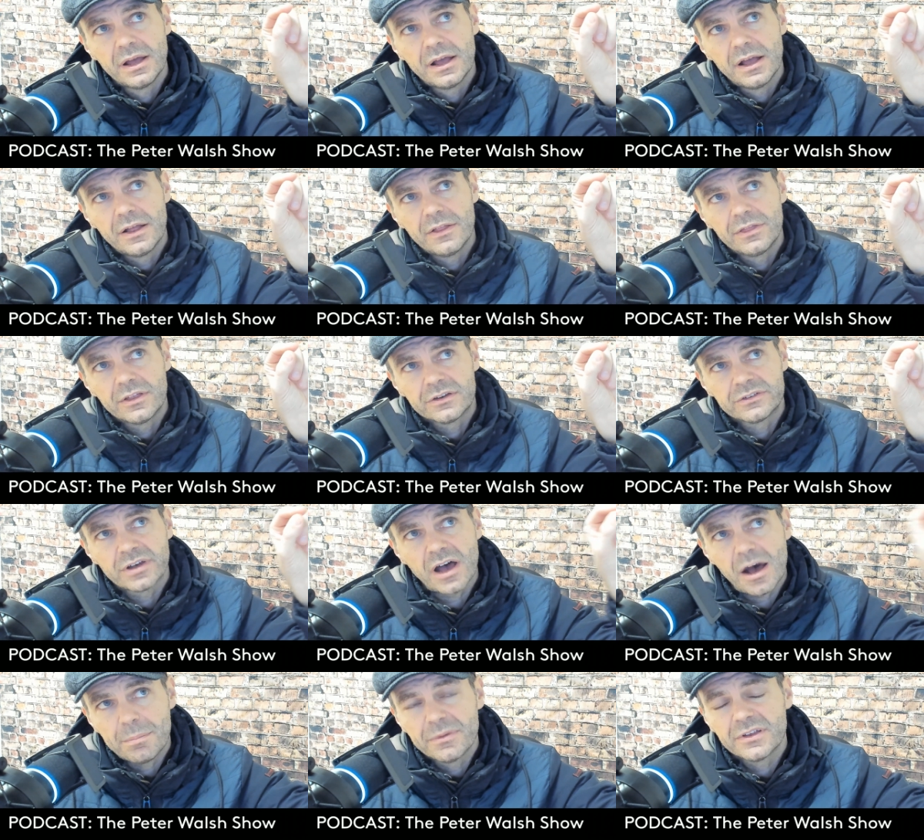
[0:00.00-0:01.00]
the
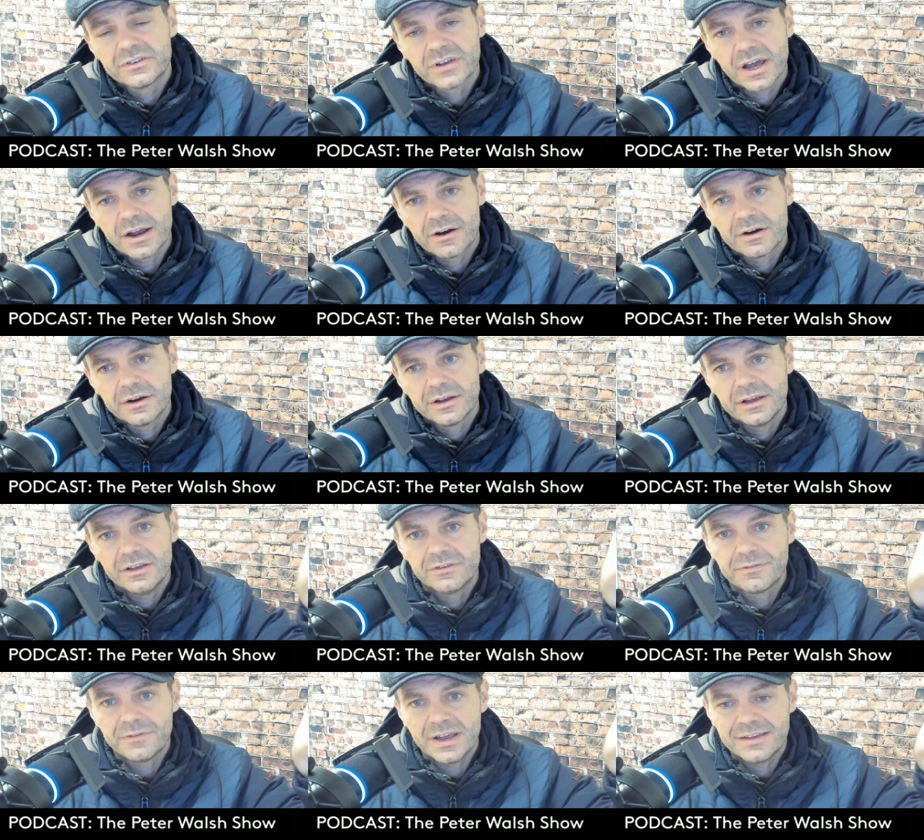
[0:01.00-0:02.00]
top of the tire is
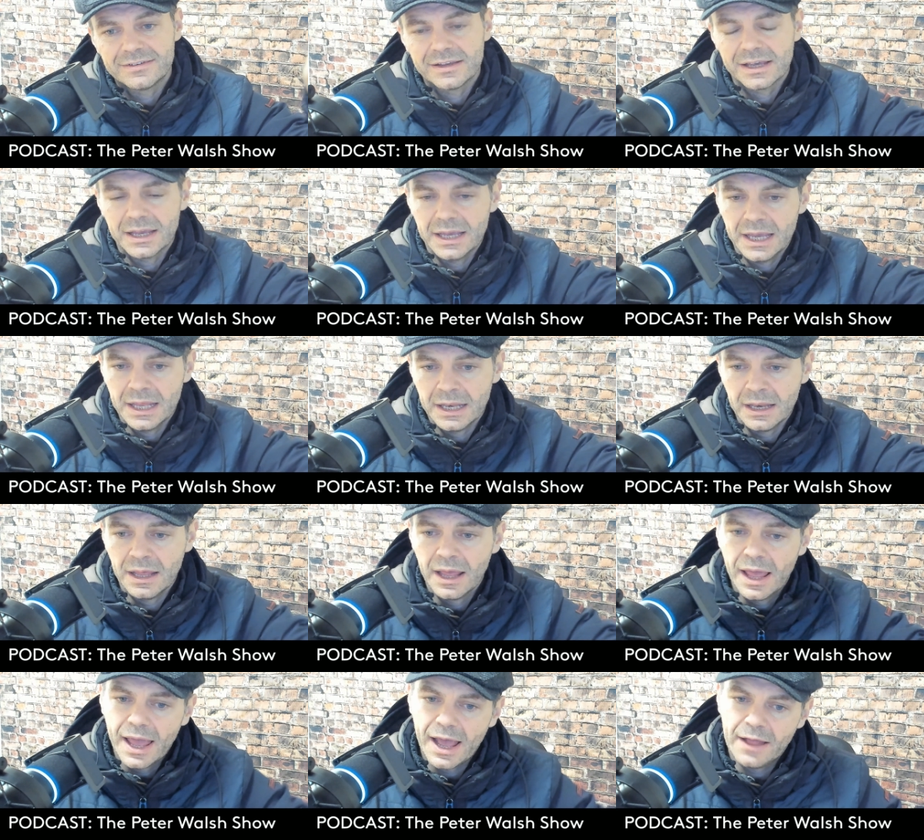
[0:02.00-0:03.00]
facing in
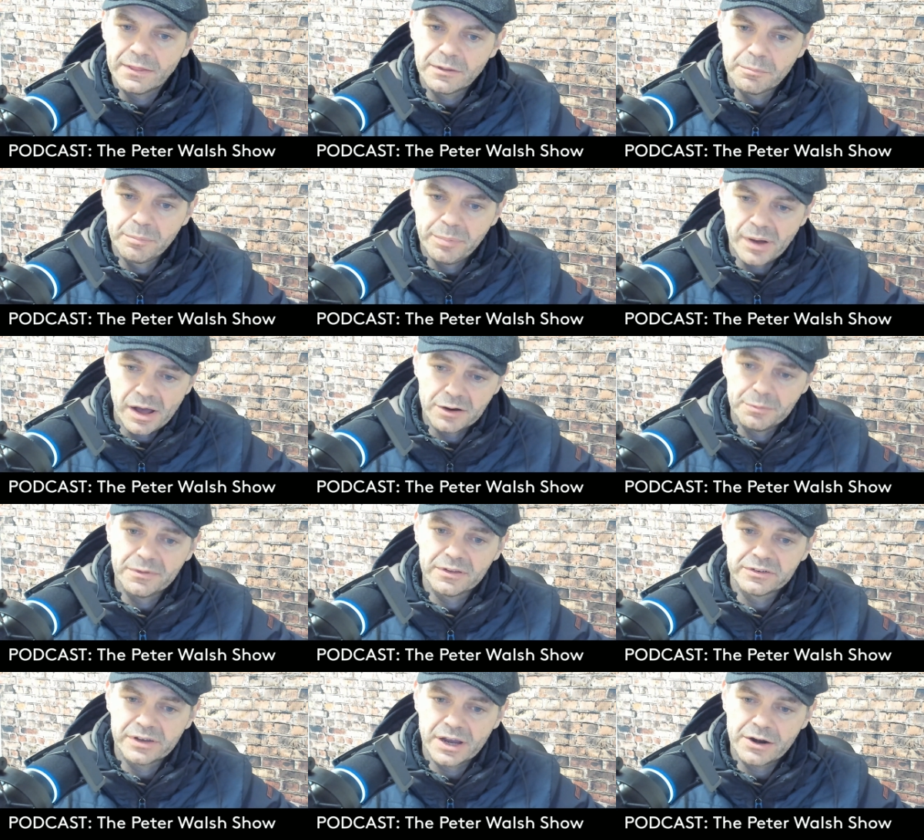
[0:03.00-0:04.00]
and the bottom of the
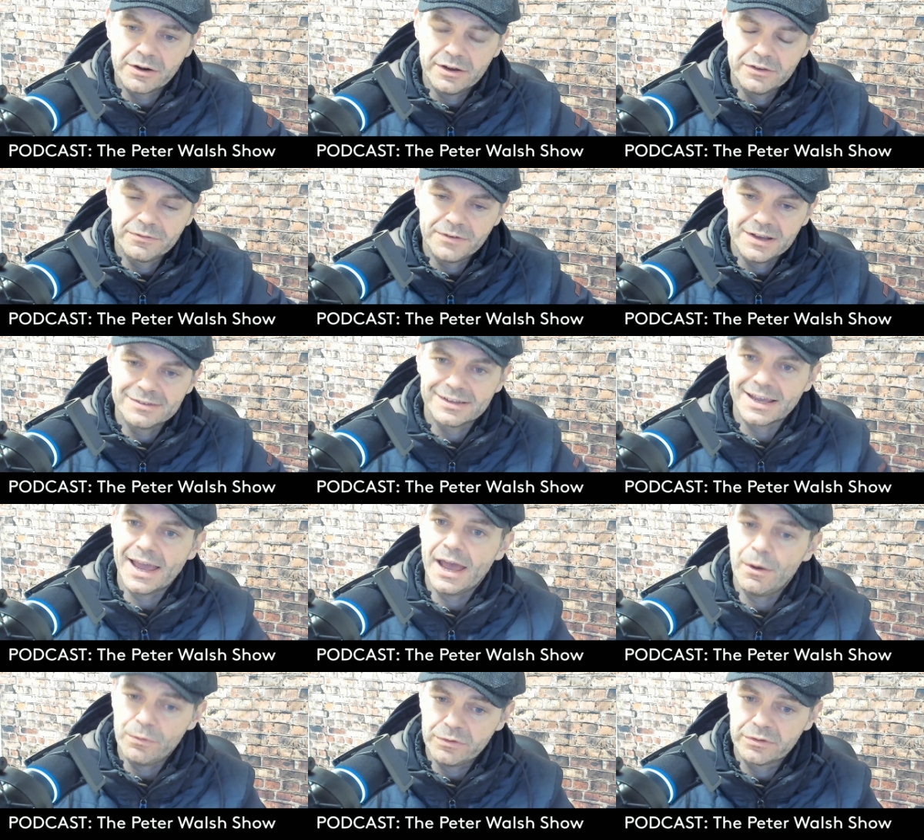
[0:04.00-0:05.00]
tire is facing
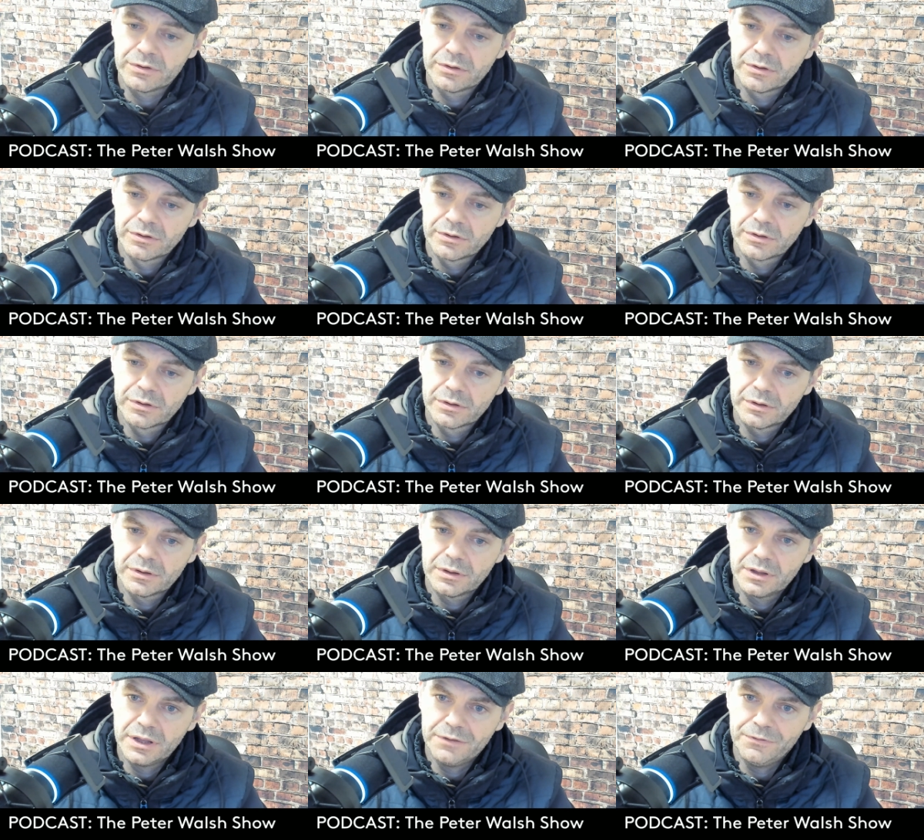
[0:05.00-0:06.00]
out,
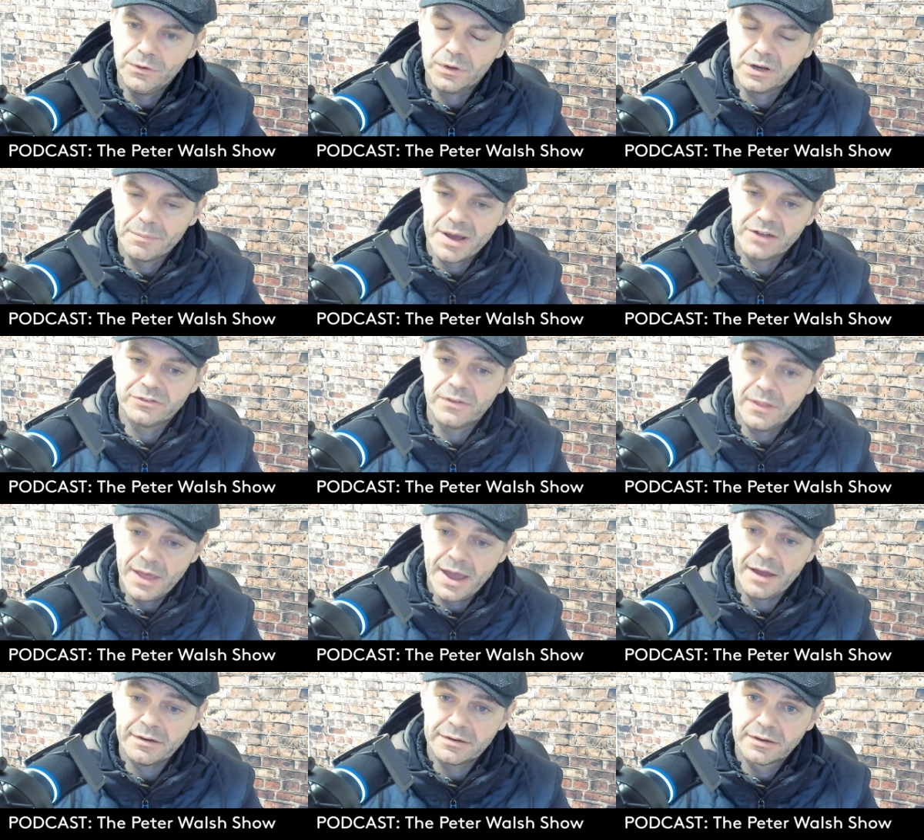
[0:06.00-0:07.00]
if you can imagine
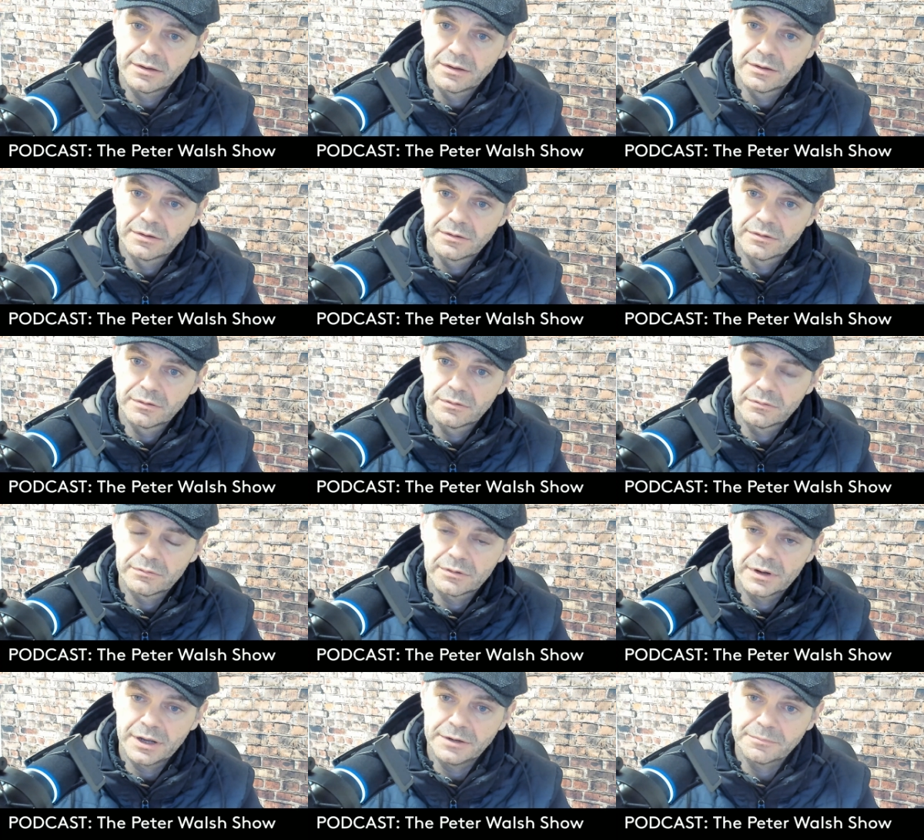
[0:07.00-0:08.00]
that,
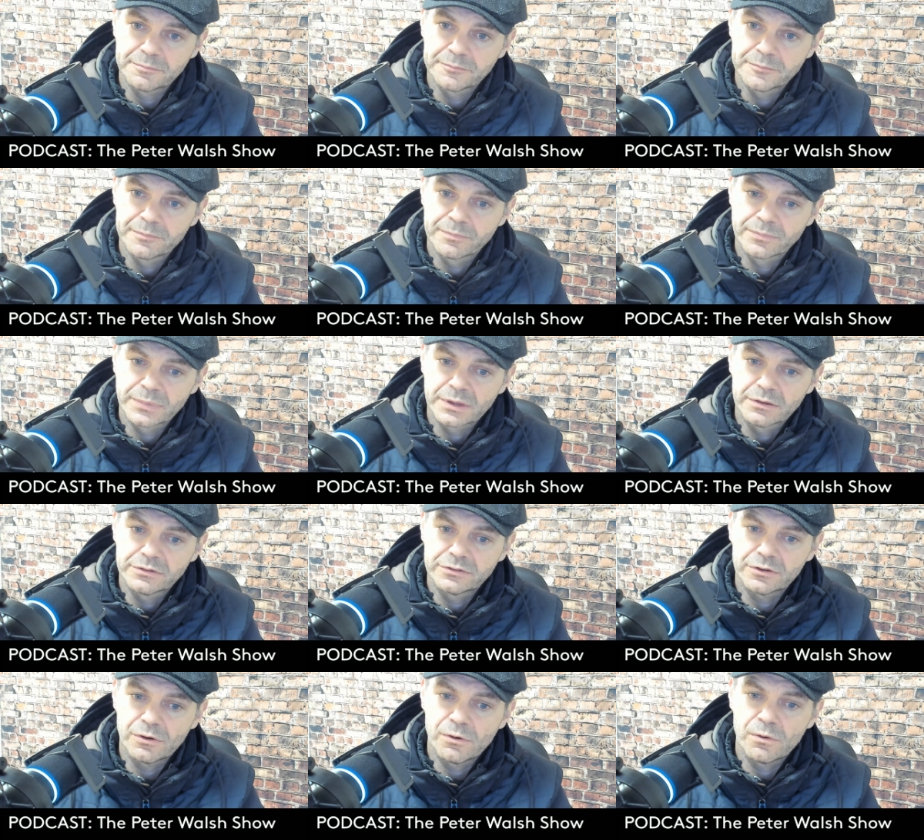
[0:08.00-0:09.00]
right?
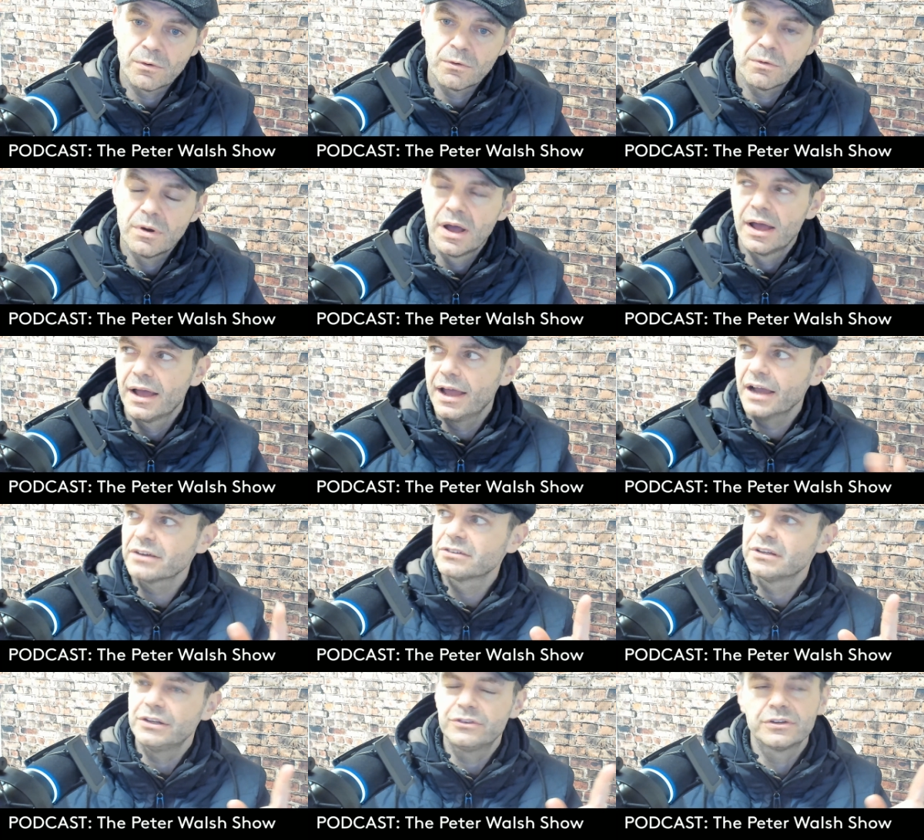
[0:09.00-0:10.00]
So
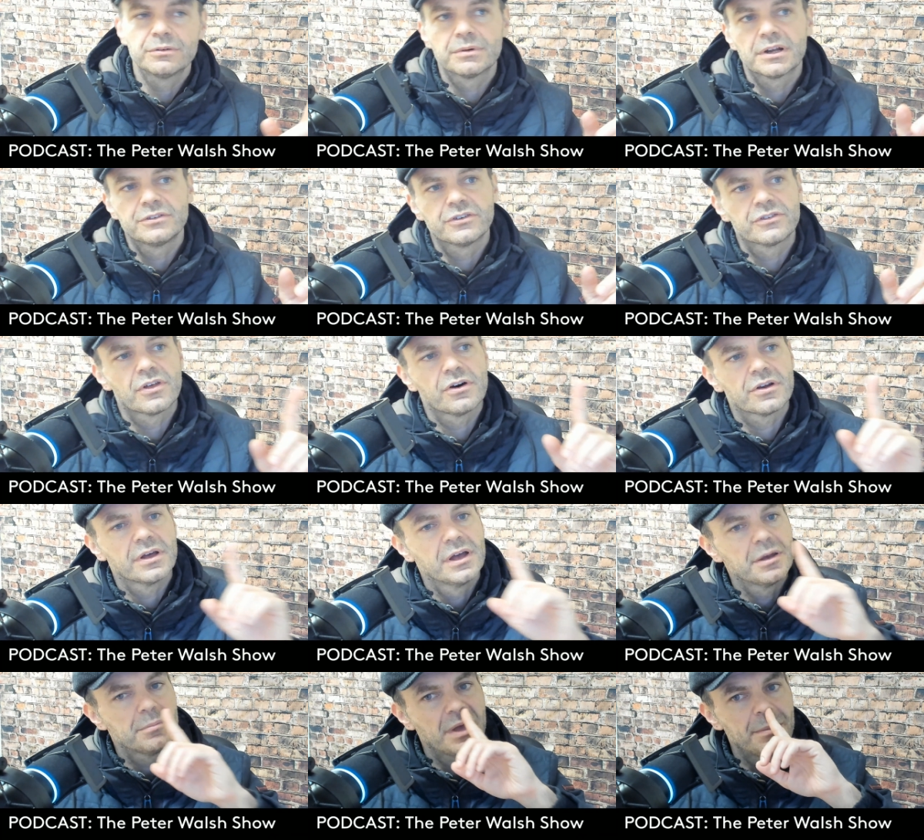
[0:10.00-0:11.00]
actually, do you know what I just thought?
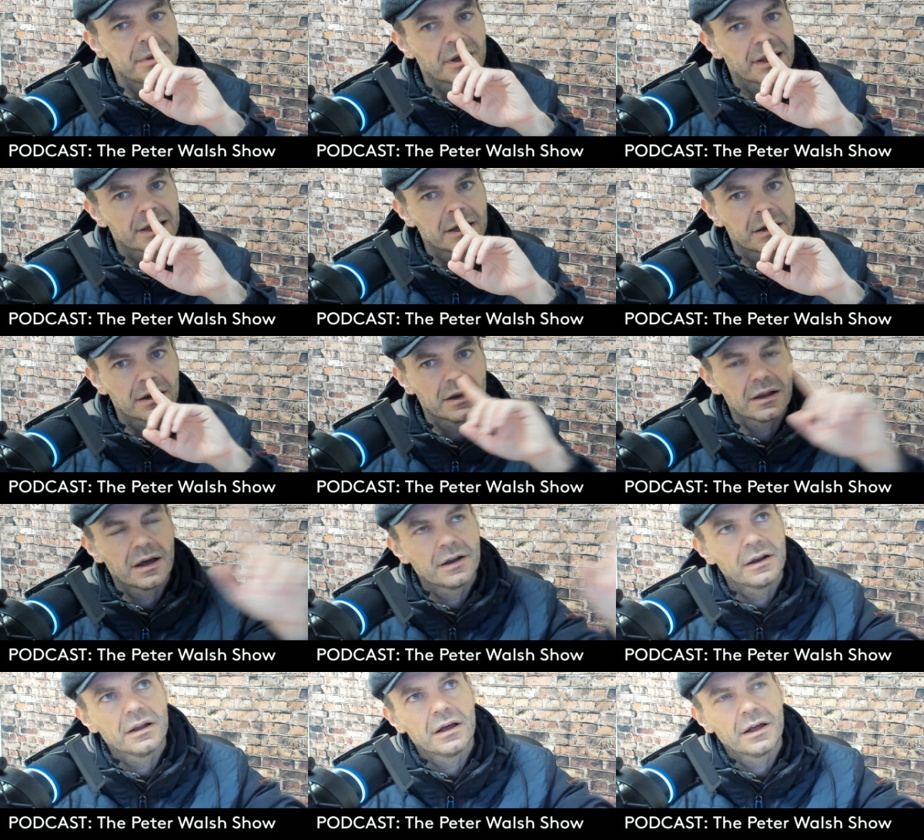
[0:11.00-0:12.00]
Maybe on like an, on
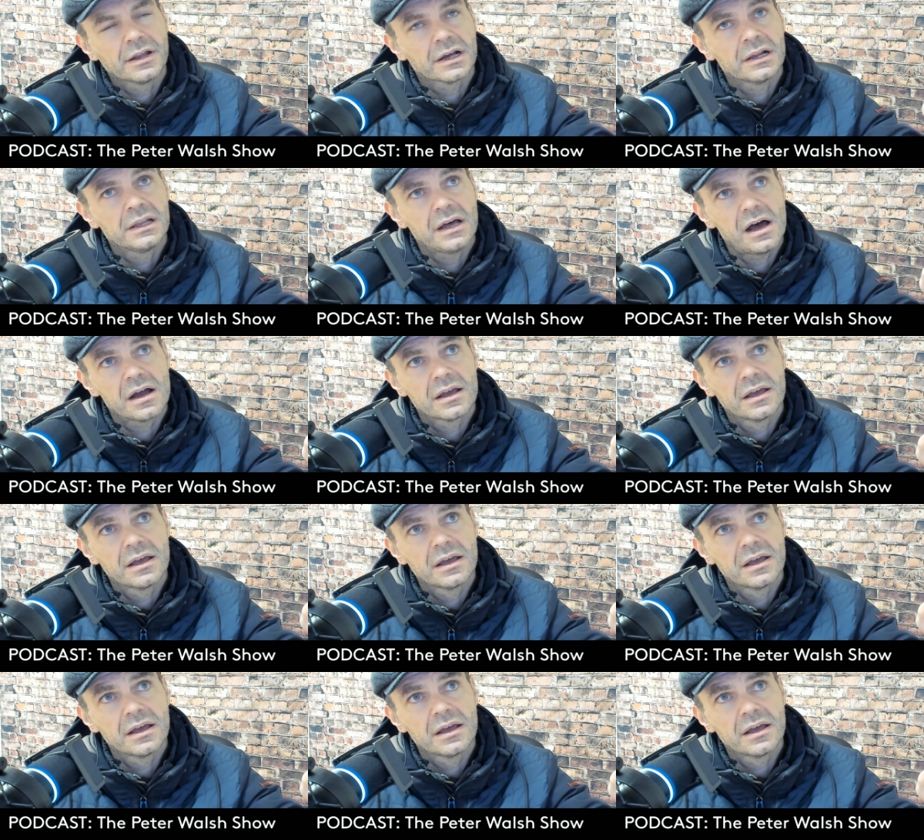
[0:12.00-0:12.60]
a, on a clock,